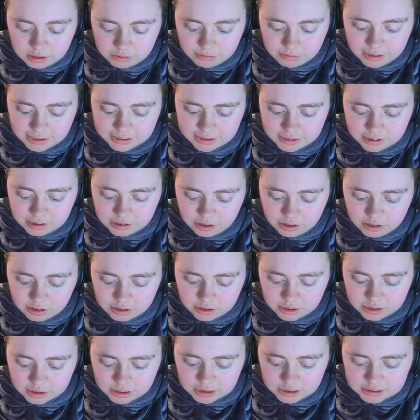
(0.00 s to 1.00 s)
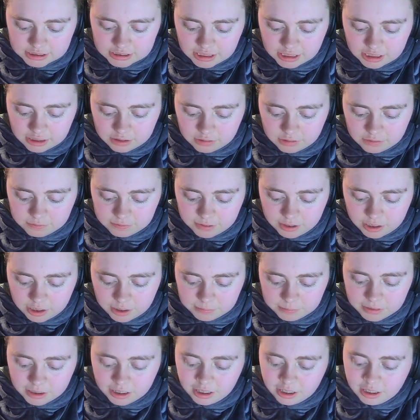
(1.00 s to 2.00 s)
along the side of the
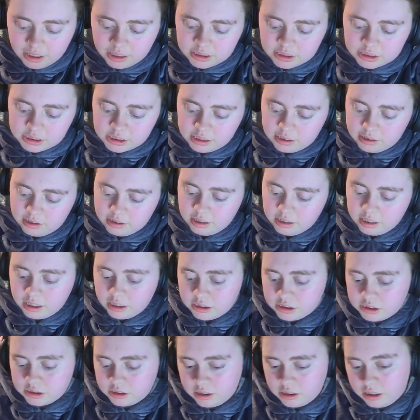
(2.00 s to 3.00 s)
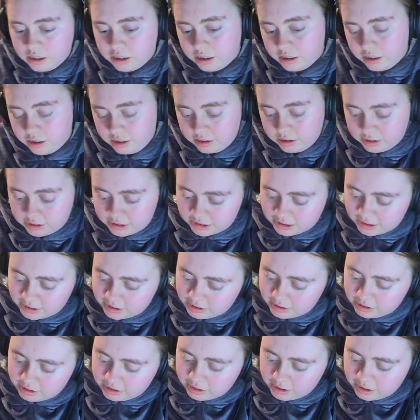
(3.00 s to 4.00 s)
farm to the large, uh, to
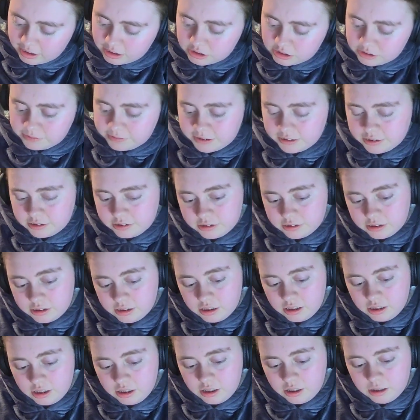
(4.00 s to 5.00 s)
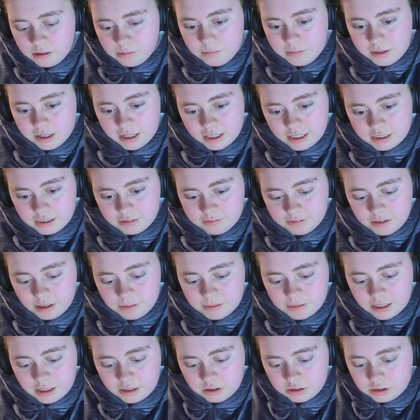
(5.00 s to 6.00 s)
the large field behind the
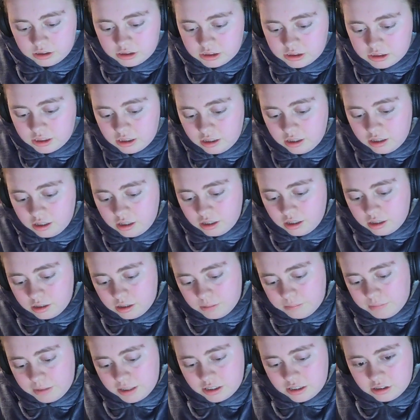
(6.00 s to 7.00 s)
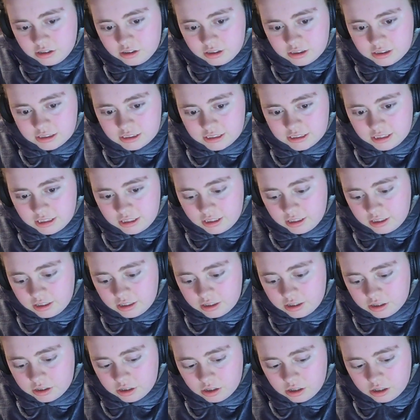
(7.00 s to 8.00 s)
farmhouse. The man could
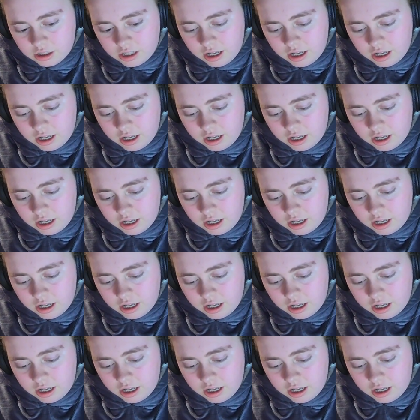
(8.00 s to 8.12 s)
see